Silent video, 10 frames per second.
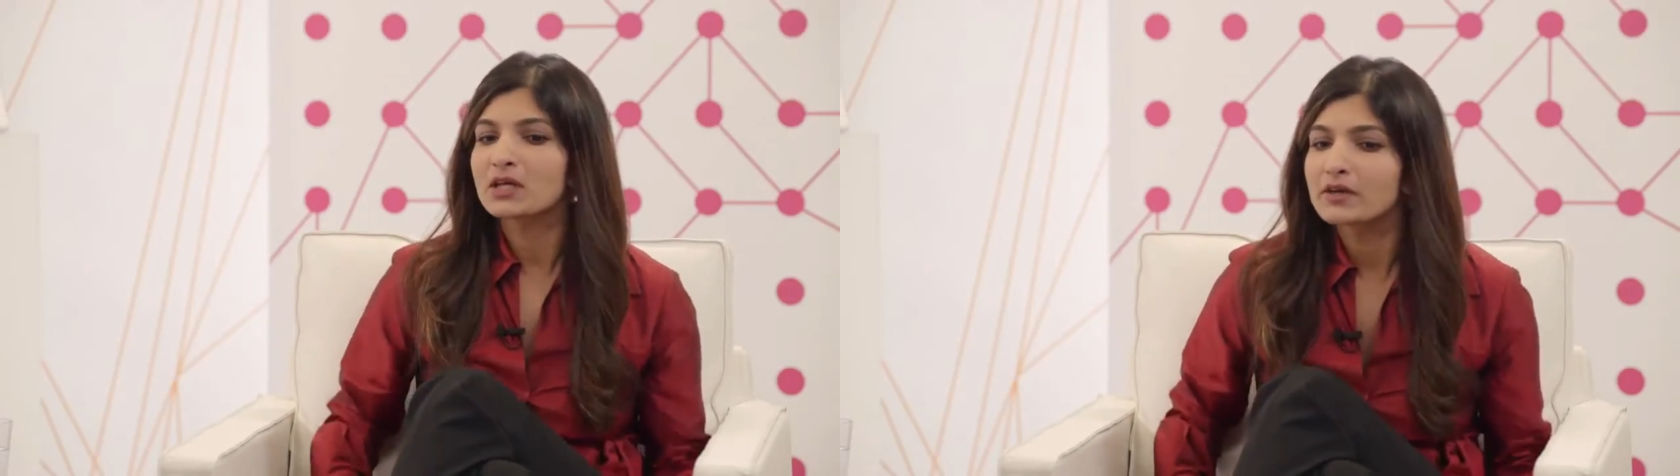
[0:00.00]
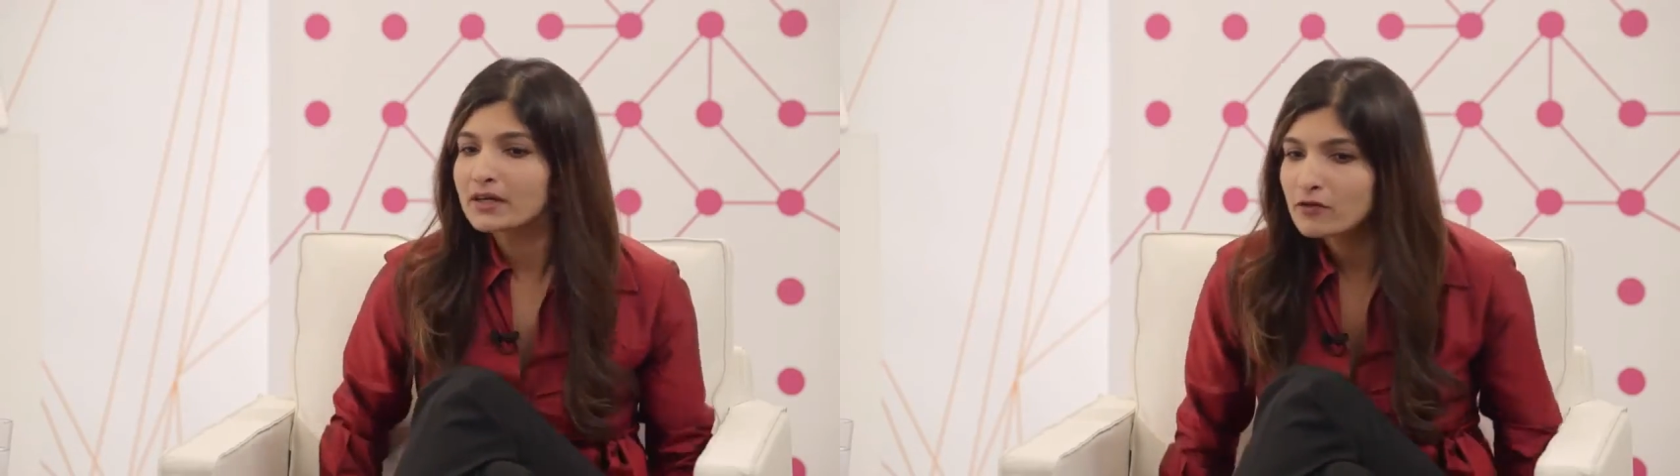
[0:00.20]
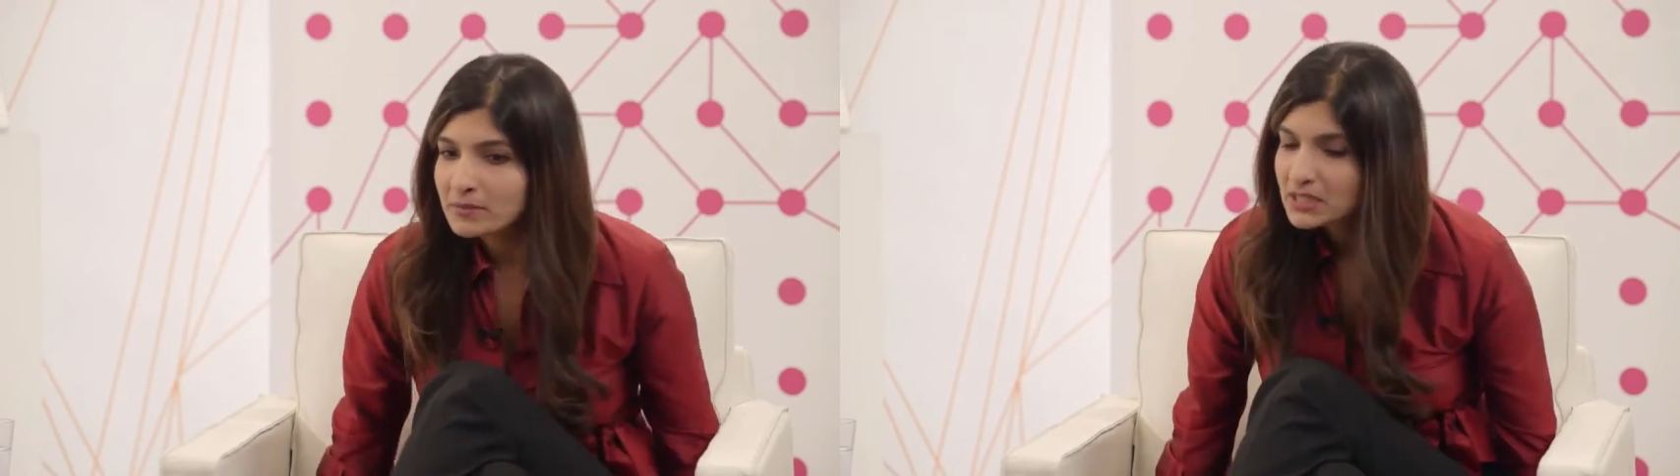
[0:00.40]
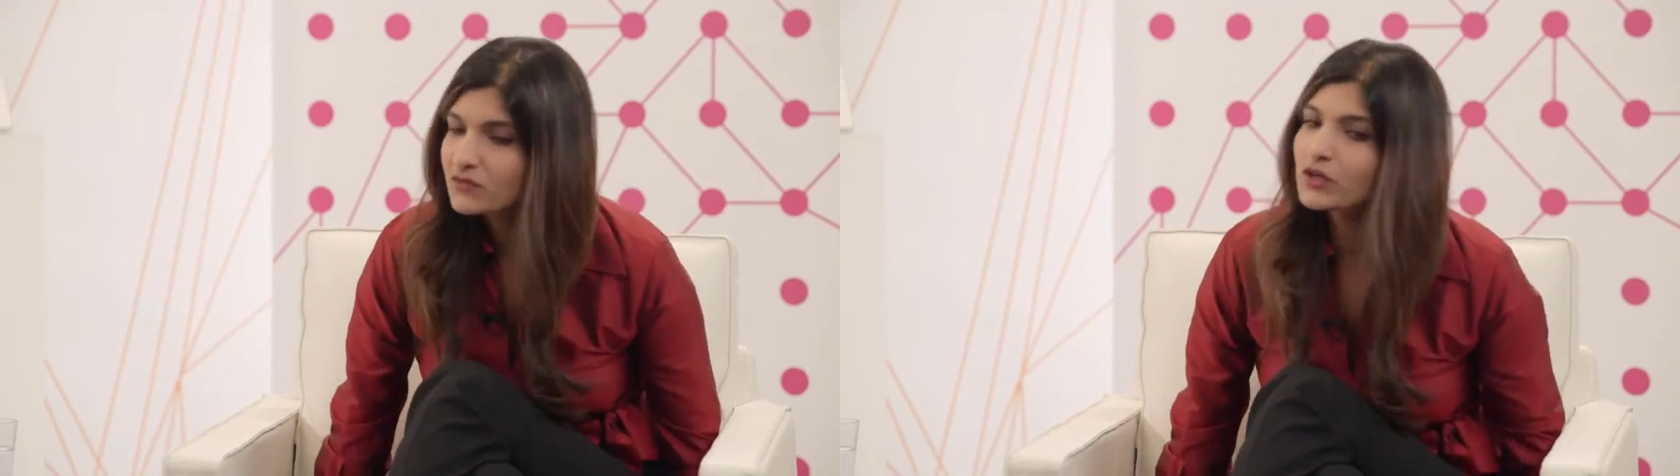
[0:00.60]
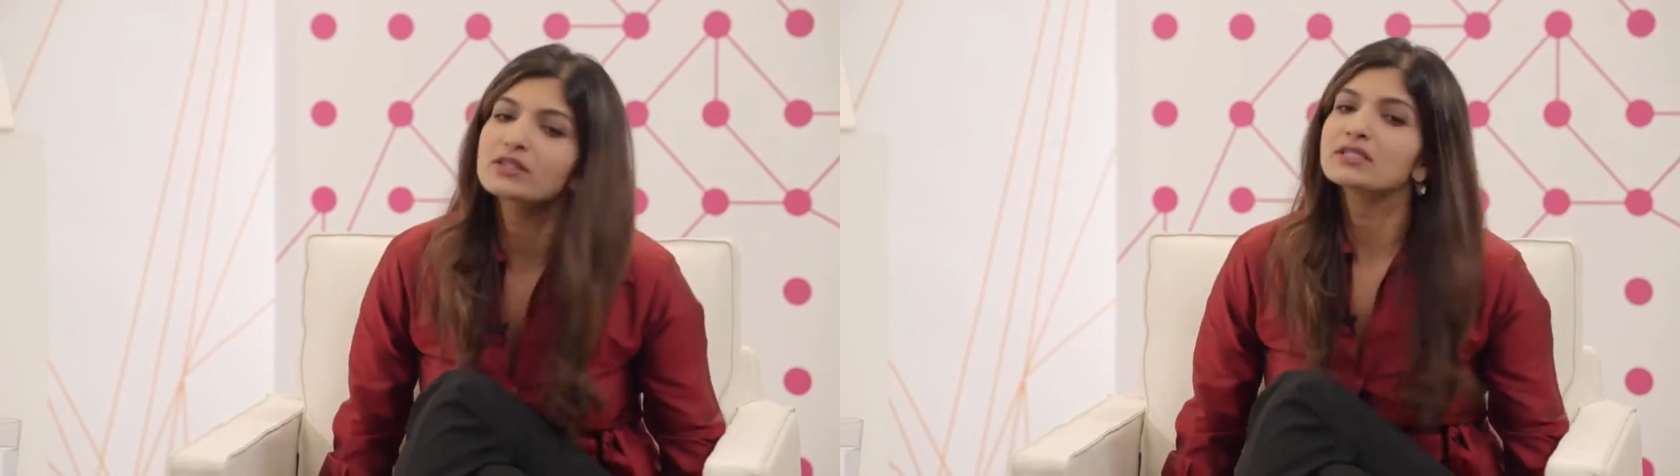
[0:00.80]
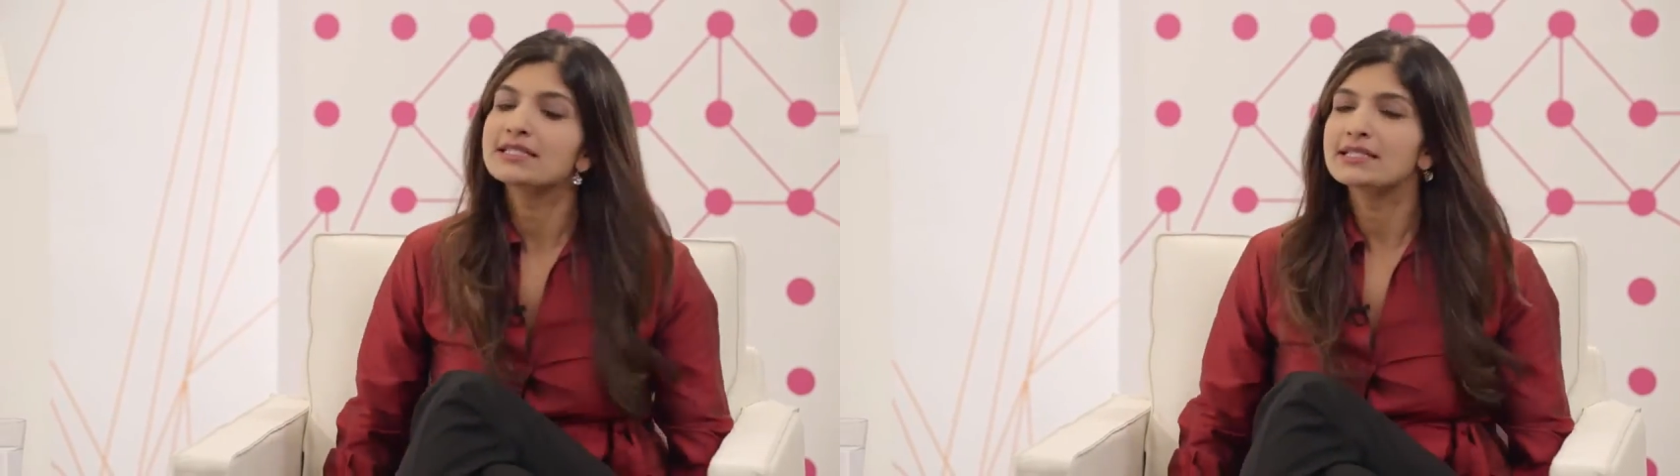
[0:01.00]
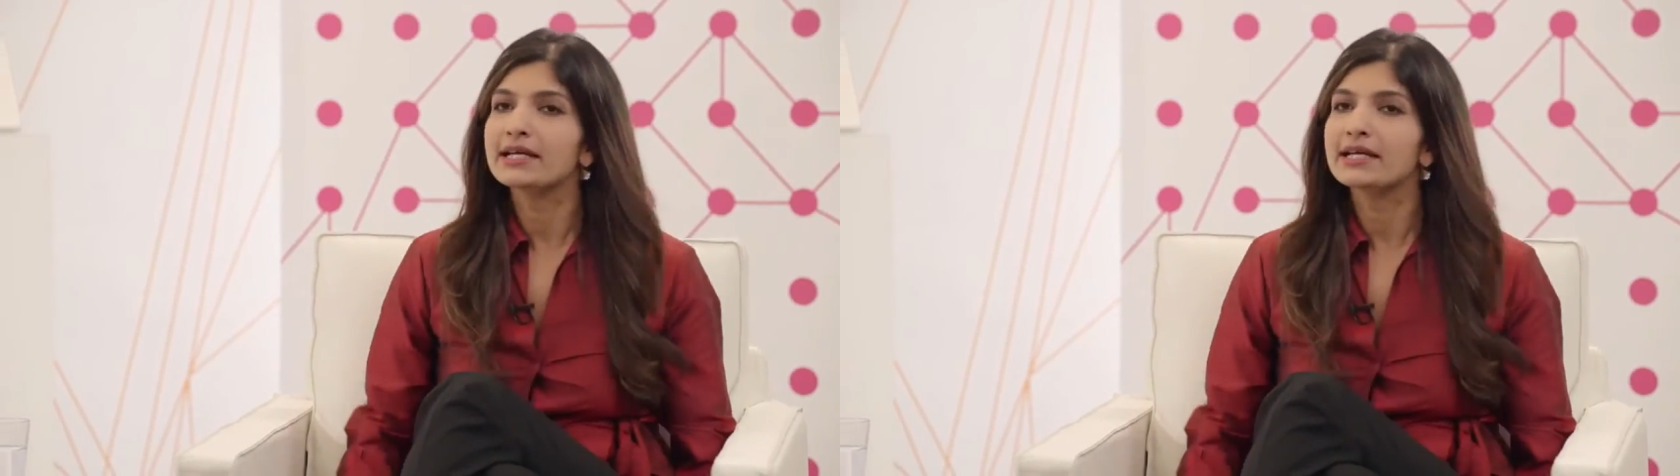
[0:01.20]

hearing from these verticals